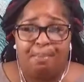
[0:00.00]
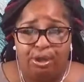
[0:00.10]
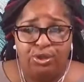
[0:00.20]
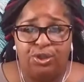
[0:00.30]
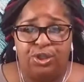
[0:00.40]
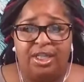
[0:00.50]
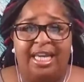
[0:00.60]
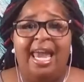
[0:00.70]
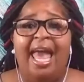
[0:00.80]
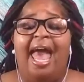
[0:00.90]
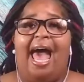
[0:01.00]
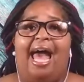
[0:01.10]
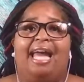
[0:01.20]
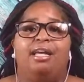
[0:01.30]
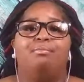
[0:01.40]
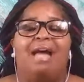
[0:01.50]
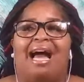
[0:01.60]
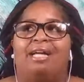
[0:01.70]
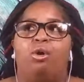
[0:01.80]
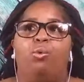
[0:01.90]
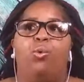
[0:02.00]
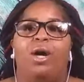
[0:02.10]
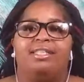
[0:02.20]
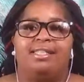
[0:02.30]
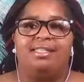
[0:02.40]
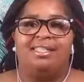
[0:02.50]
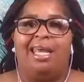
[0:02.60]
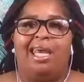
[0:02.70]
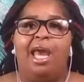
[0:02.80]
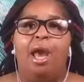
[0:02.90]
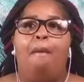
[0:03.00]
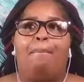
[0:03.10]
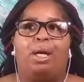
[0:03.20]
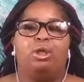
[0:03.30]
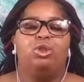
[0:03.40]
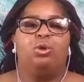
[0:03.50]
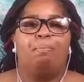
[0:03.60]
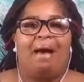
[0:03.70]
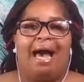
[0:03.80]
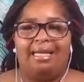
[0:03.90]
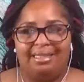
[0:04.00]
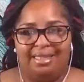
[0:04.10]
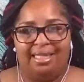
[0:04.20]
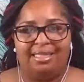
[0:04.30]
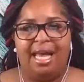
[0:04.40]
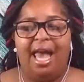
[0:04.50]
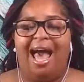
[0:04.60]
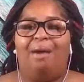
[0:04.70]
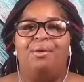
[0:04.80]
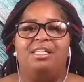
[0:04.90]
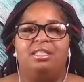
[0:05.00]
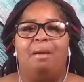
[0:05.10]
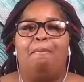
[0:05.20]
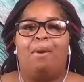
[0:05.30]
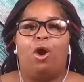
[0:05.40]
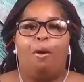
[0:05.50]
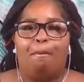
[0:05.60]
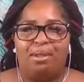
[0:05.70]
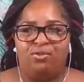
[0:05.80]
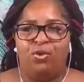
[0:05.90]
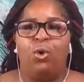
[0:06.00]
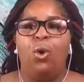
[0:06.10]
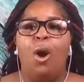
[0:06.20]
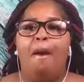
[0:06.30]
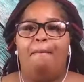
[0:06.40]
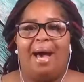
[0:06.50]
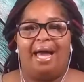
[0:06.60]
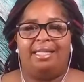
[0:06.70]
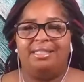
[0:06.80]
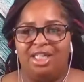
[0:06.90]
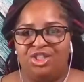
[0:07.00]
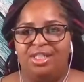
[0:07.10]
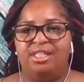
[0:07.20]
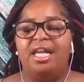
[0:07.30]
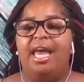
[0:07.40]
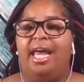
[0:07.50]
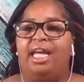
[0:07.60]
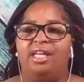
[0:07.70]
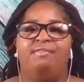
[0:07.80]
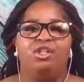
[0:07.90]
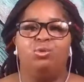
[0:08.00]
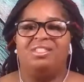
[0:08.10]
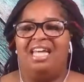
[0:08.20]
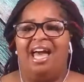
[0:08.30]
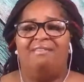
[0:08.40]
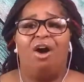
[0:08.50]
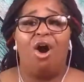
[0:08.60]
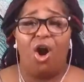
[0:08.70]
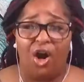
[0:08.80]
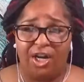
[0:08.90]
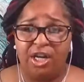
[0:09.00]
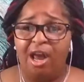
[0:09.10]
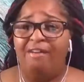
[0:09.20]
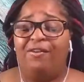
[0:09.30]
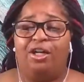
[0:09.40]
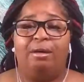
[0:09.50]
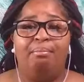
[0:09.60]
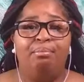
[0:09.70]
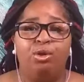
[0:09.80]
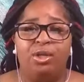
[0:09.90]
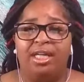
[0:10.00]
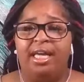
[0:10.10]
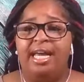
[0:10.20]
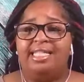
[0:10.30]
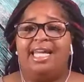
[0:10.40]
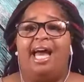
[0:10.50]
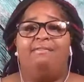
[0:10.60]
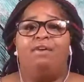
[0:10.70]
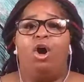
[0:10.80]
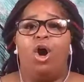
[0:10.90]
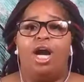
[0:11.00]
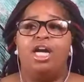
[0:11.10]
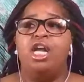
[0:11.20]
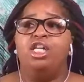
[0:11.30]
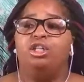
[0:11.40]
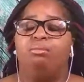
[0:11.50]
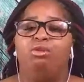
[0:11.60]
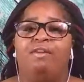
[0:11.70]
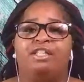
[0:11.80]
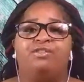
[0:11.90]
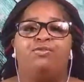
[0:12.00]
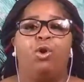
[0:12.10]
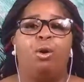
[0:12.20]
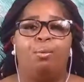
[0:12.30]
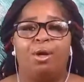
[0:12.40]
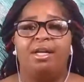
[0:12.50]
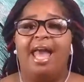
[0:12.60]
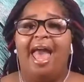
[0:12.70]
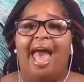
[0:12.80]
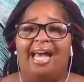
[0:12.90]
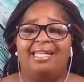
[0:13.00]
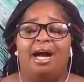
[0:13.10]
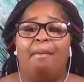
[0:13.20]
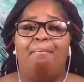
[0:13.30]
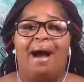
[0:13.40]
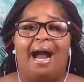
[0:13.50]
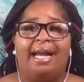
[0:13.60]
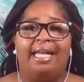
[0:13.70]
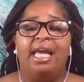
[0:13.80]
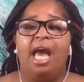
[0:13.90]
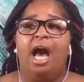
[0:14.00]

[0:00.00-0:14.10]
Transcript: personally. I don't want to see personal politics. I want to see purposeful politicians, individuals that have a heart for community, that have a heart to move us forward as a body